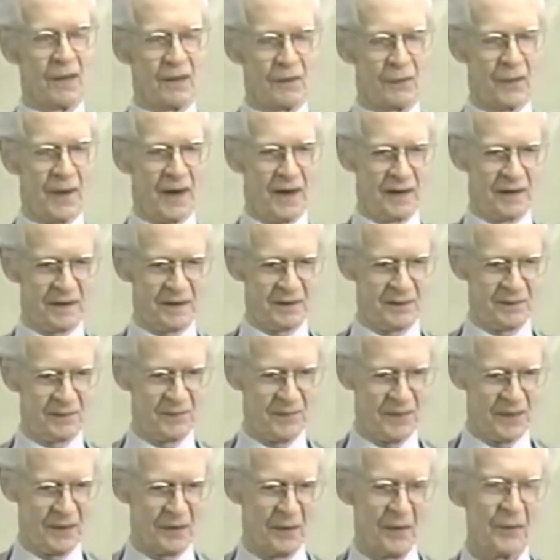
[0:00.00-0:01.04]
Well,
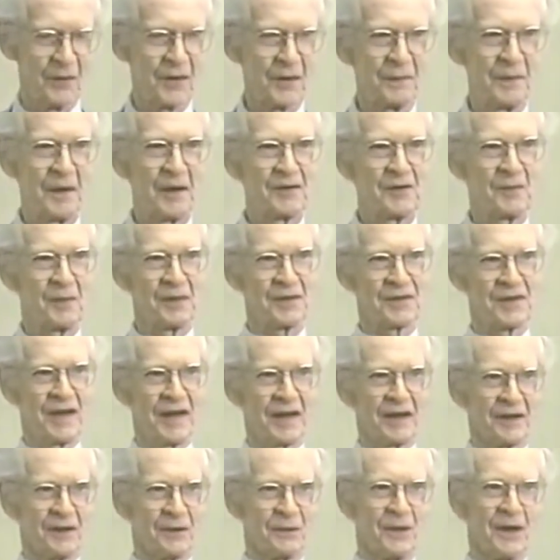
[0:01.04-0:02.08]
it all depends on what's
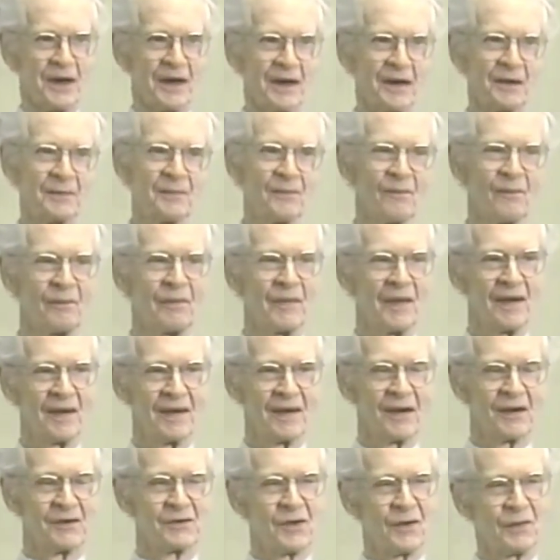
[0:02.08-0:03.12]
taken away.
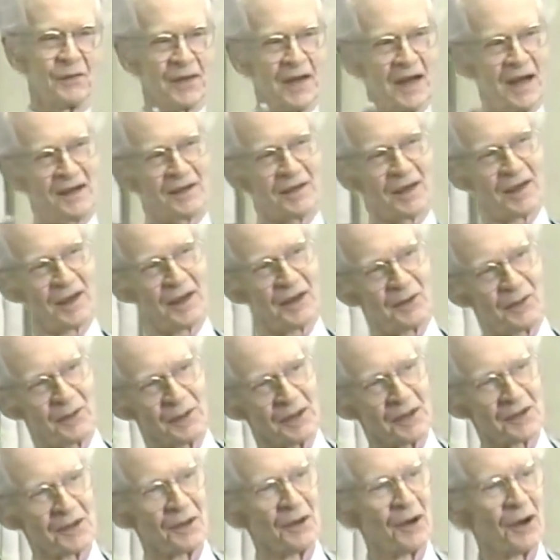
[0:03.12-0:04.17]
A juvenile
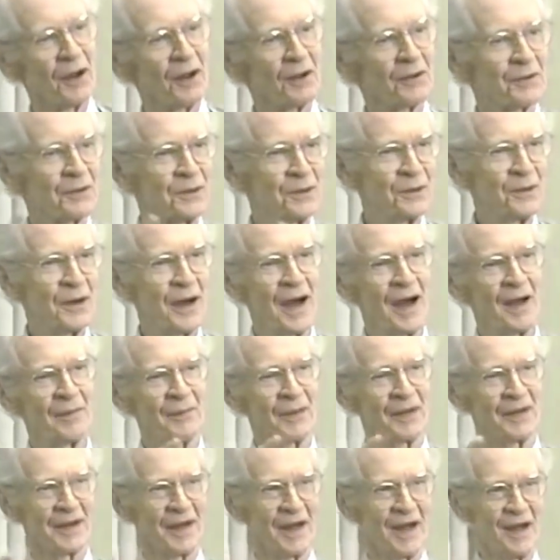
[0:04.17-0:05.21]
delinquent is all too
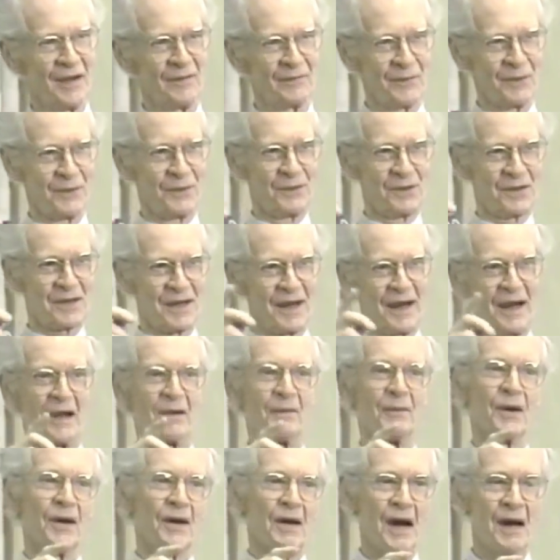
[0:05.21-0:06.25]
happy to have you say,
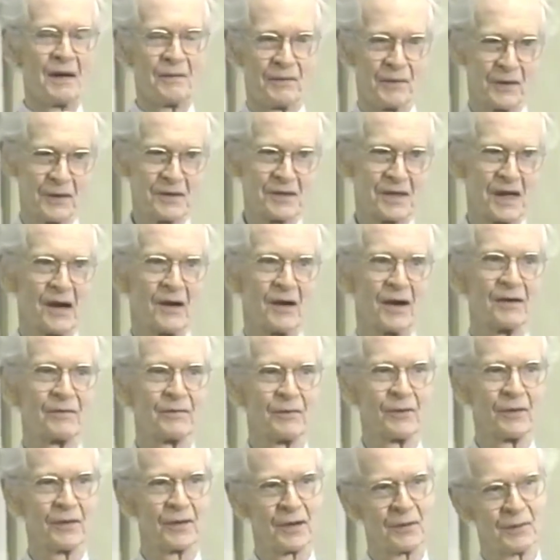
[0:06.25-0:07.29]
well, I feel sorry
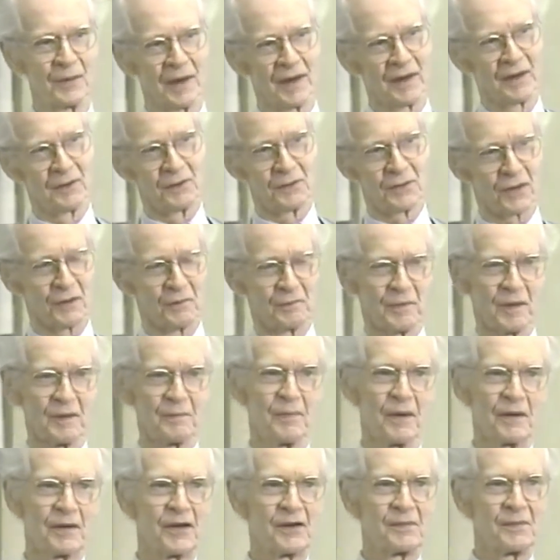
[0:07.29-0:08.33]
for you, really, you shouldn't be
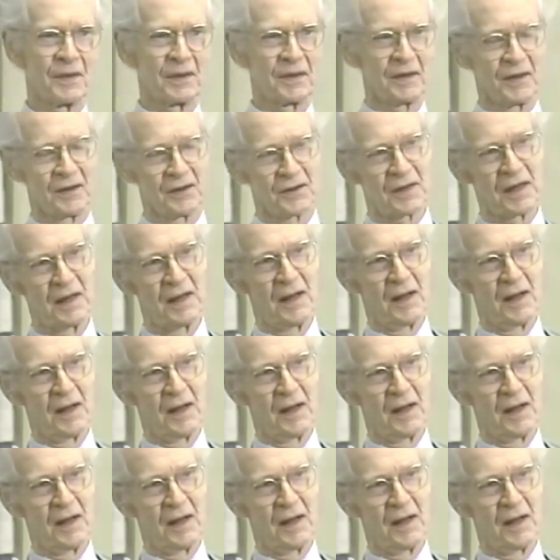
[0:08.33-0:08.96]
punished because